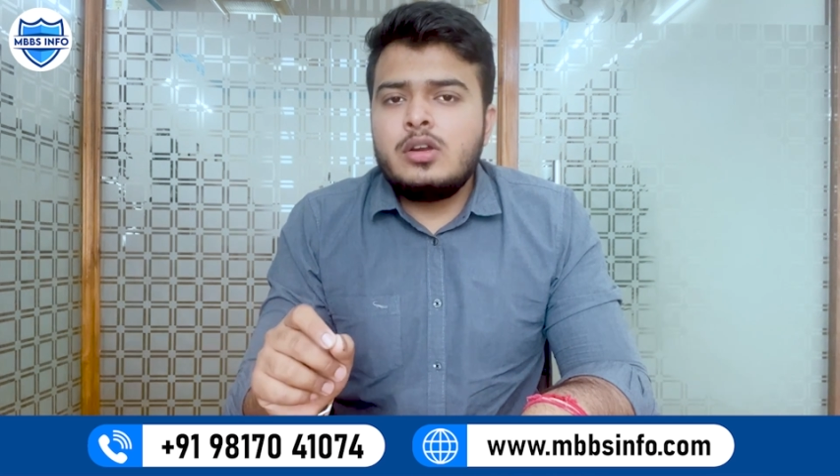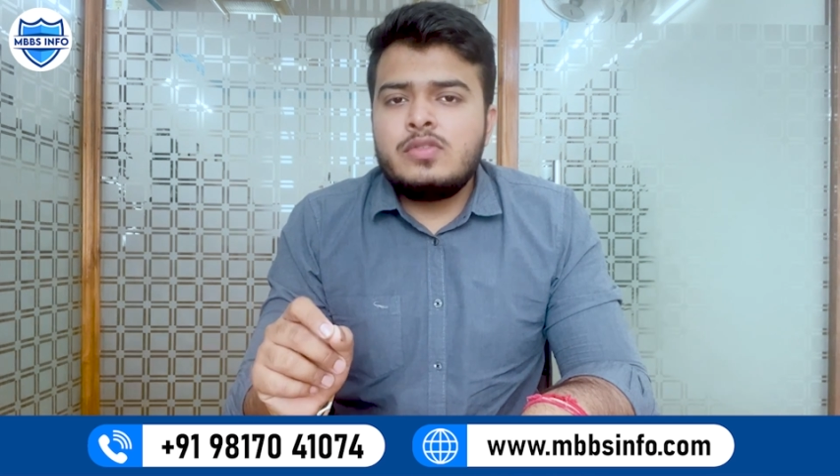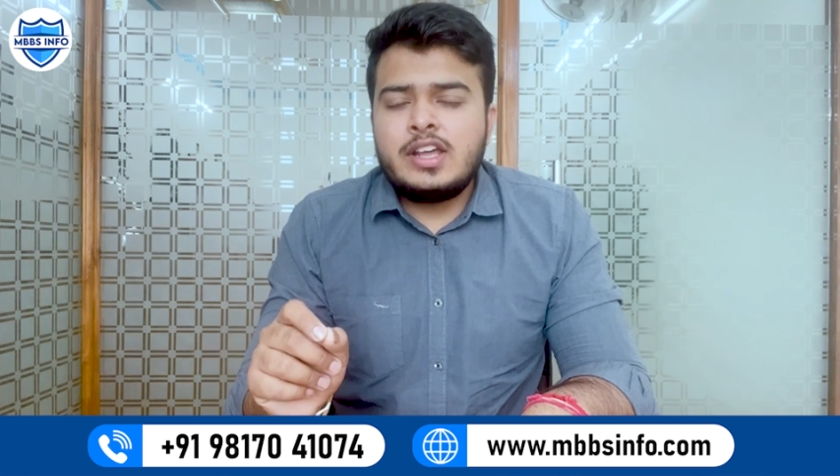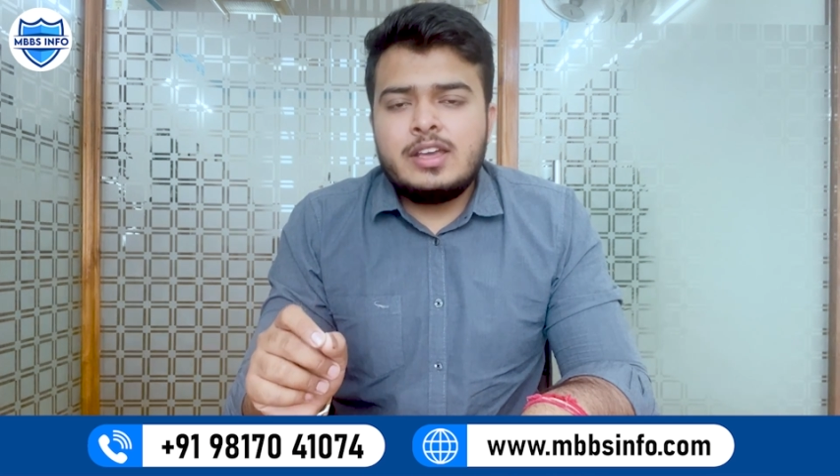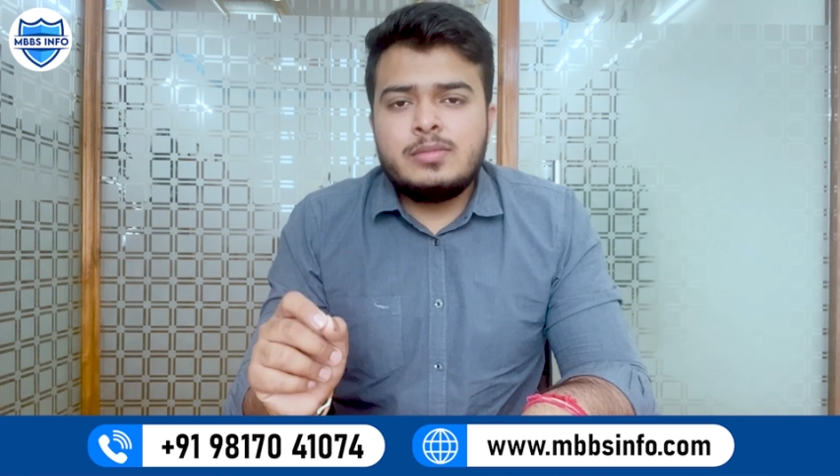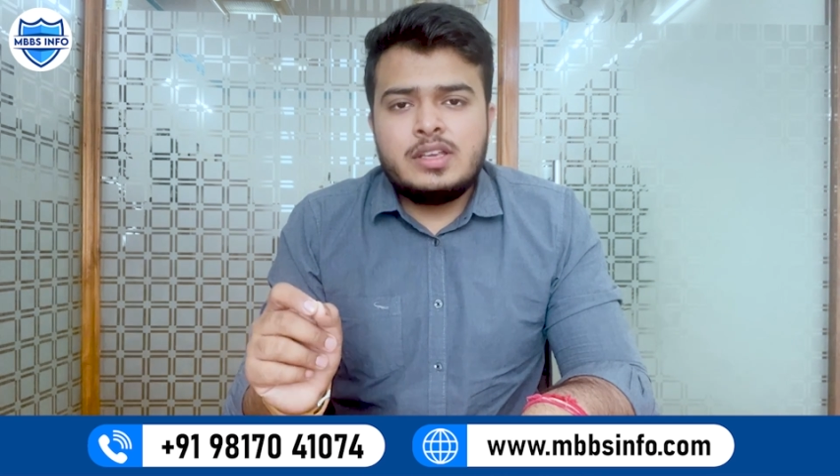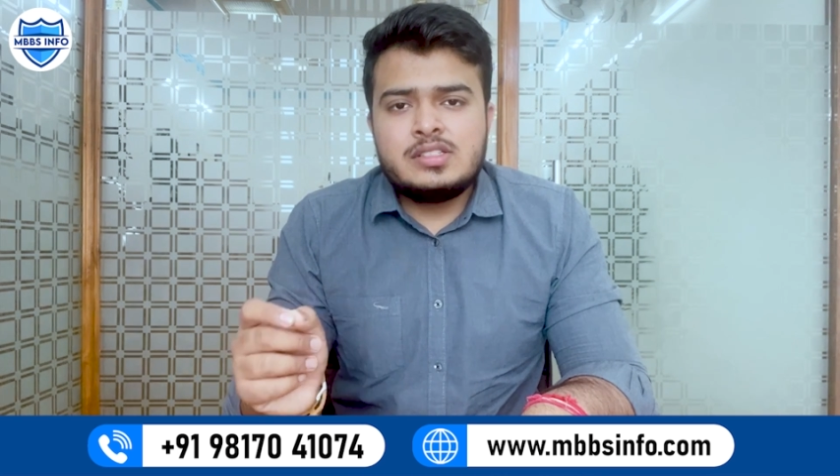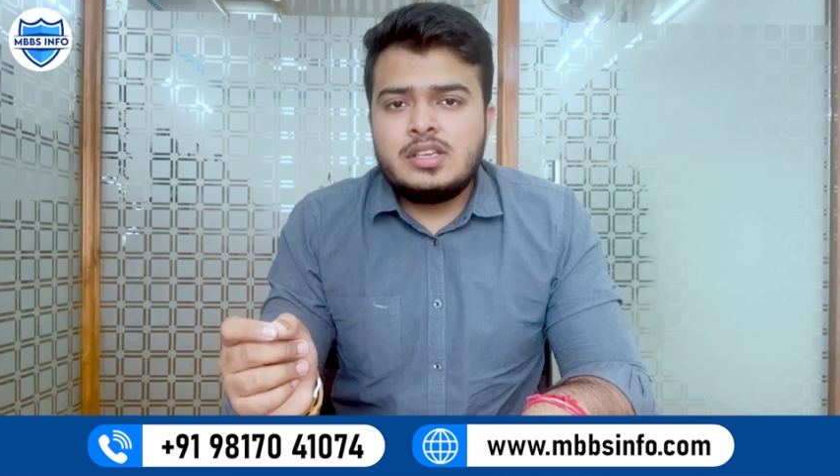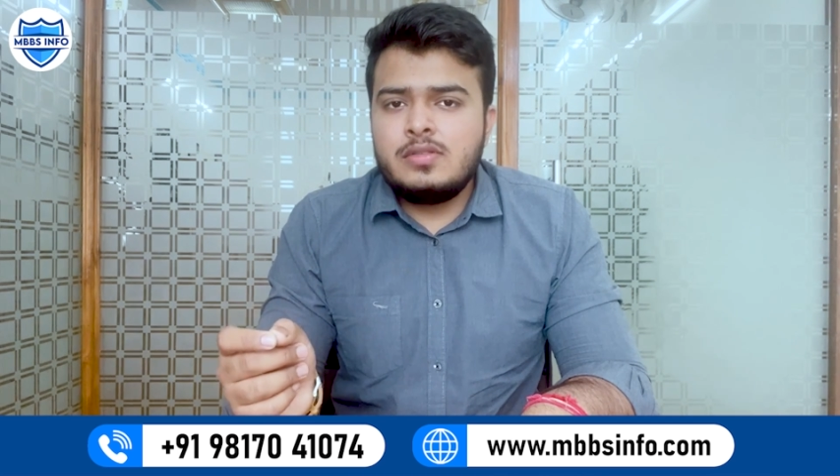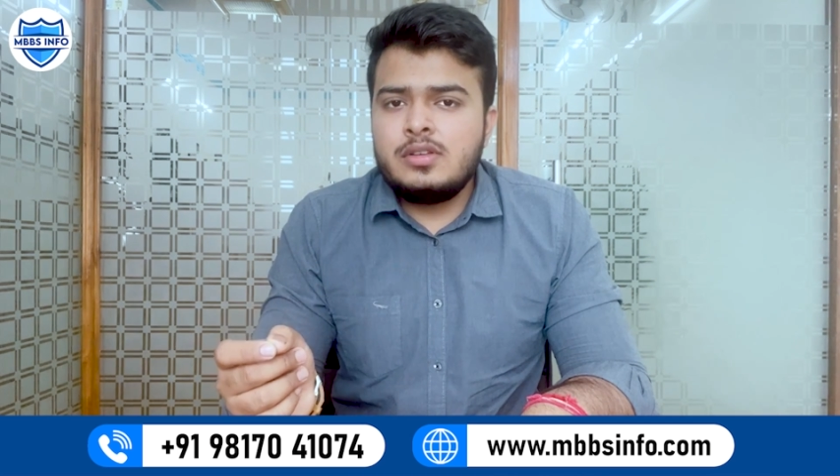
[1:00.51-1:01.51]
of time is
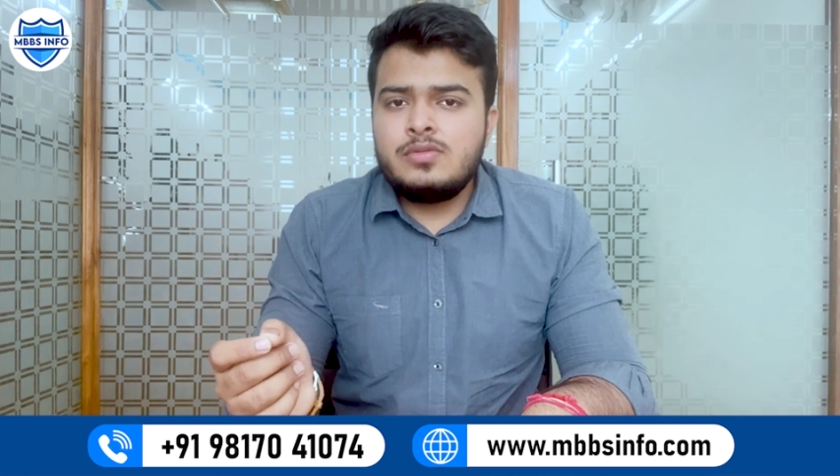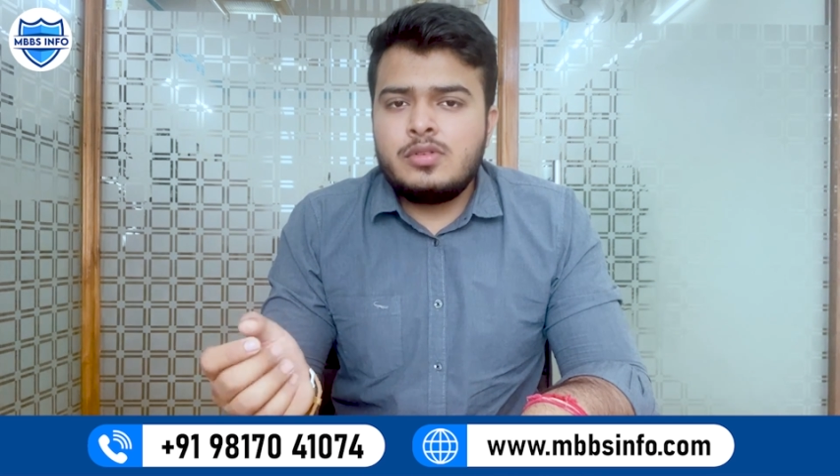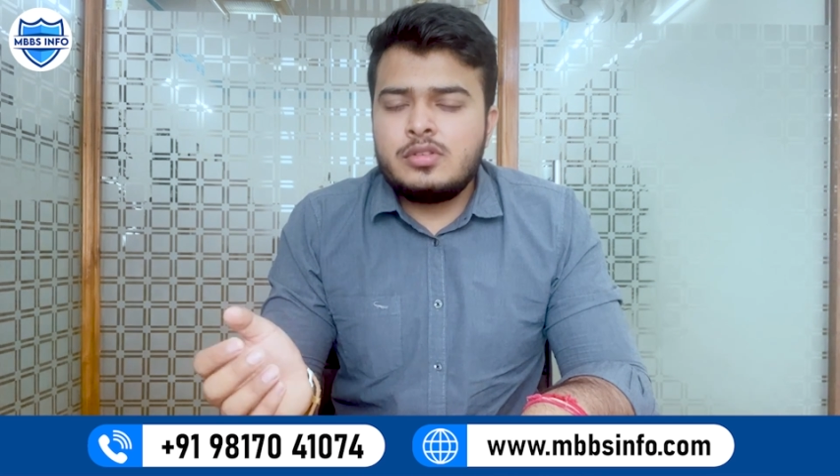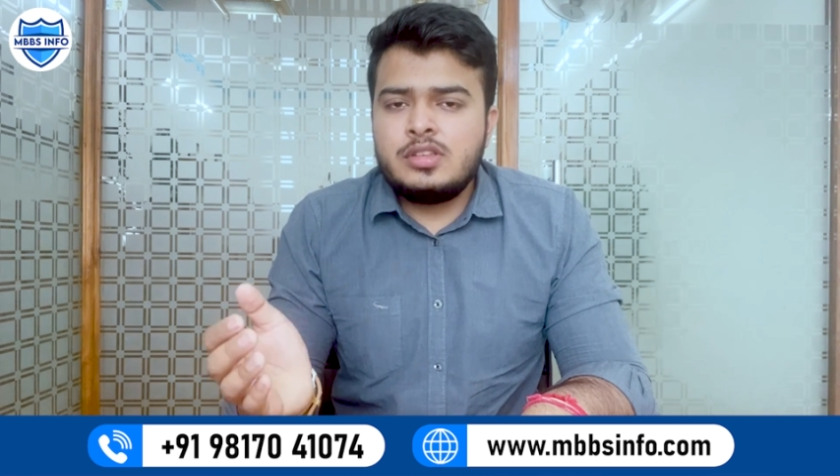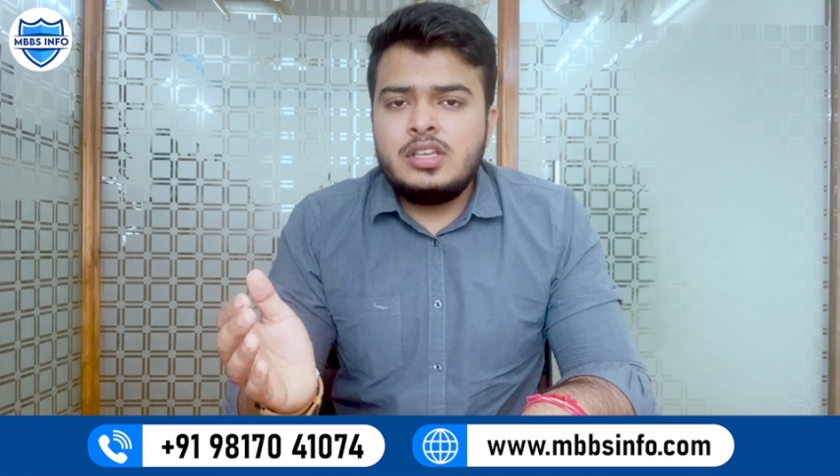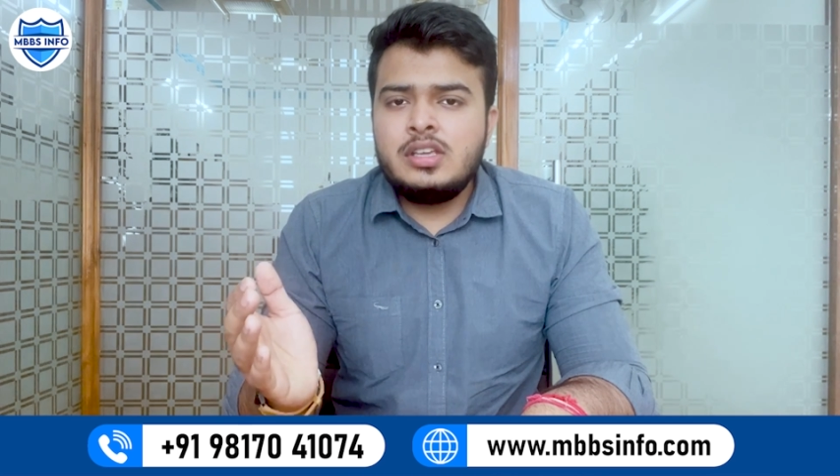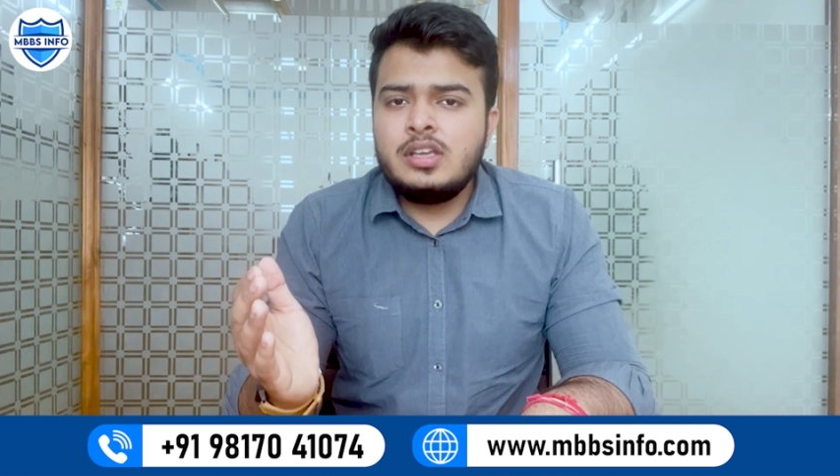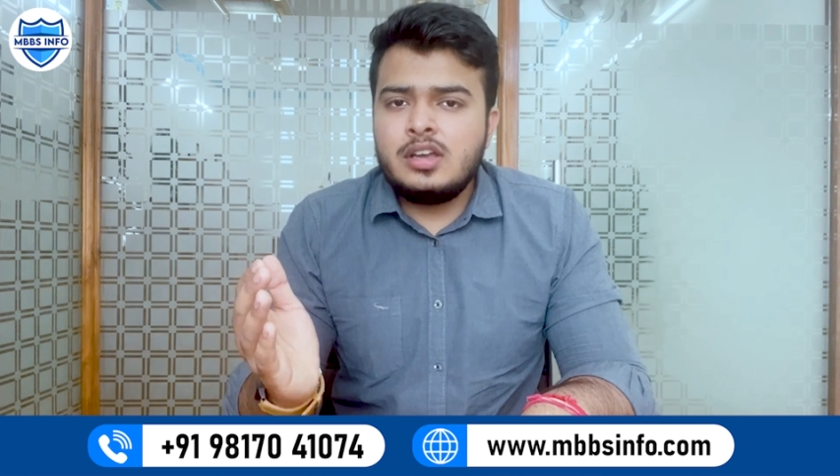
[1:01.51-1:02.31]
given for the